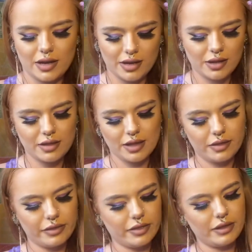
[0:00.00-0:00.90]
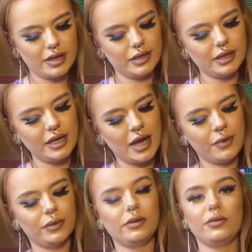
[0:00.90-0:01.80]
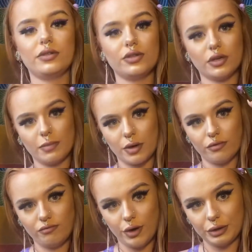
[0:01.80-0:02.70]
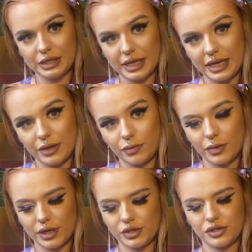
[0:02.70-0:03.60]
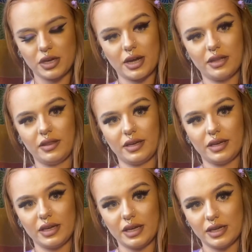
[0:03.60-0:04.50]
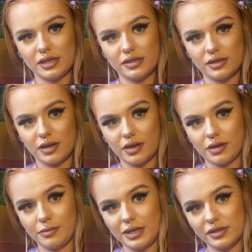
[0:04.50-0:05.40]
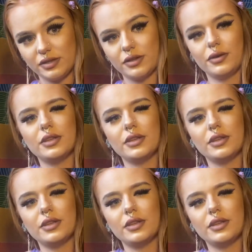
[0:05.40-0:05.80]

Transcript: And then thirdly, I would love to talk about rhodonite, which I think is an amazing stone.